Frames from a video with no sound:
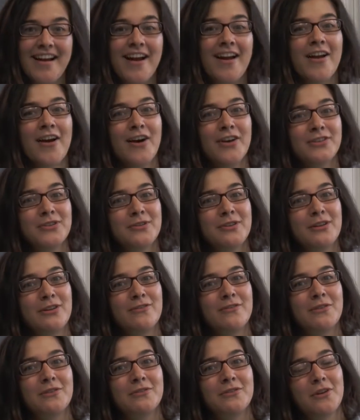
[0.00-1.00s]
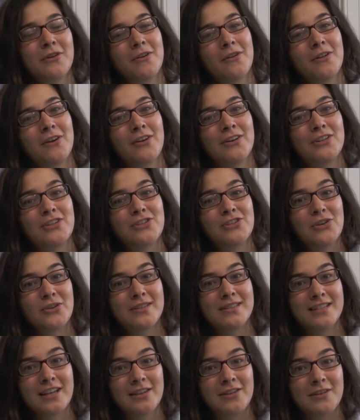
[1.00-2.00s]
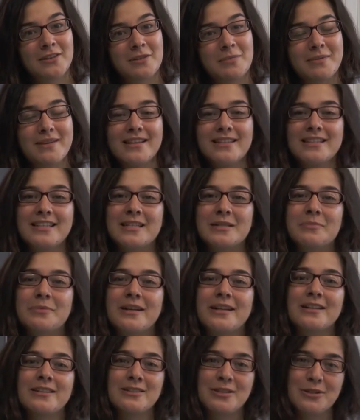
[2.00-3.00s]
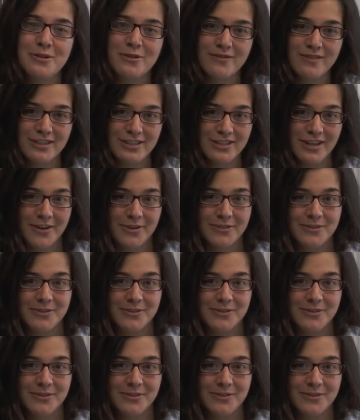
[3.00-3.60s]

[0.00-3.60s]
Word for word: I also interviewed local artist Joe Suthers because he's played at two of the shows.